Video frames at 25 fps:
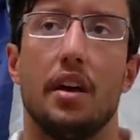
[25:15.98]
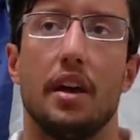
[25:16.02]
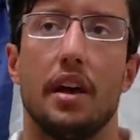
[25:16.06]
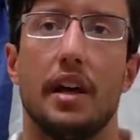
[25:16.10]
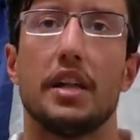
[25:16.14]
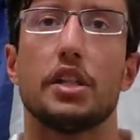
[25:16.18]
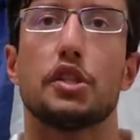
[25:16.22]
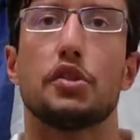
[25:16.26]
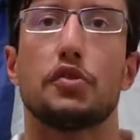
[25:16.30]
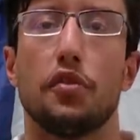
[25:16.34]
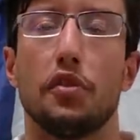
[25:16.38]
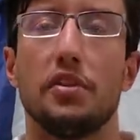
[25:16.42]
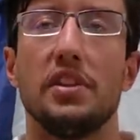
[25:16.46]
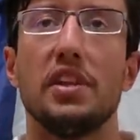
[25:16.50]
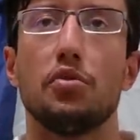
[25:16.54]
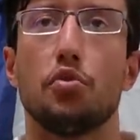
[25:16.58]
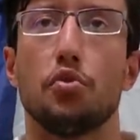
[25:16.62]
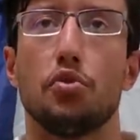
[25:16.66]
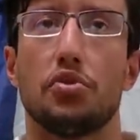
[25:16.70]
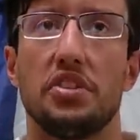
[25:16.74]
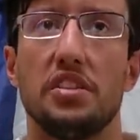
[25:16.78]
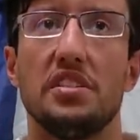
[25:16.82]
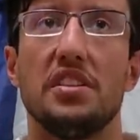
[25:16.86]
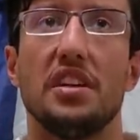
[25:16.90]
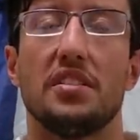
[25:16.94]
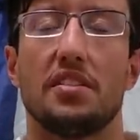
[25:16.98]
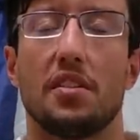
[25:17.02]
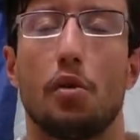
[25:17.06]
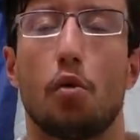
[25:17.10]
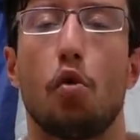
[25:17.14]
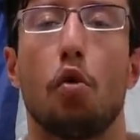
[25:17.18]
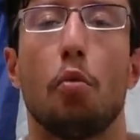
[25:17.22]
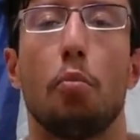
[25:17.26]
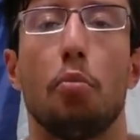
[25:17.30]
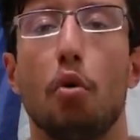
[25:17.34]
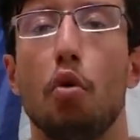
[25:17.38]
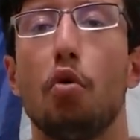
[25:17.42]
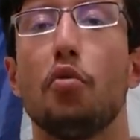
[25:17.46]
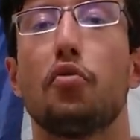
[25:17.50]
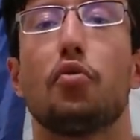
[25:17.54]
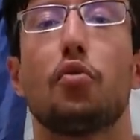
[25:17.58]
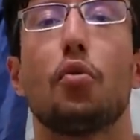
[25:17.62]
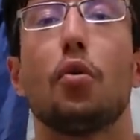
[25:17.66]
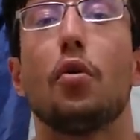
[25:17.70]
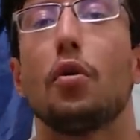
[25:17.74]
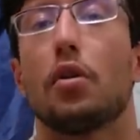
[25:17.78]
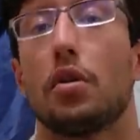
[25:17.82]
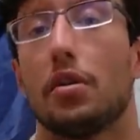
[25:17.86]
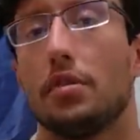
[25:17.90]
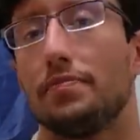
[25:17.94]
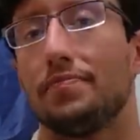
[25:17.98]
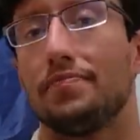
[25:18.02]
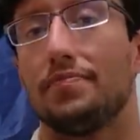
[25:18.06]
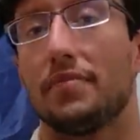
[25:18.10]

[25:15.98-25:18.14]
It's funny to see that they were both wrong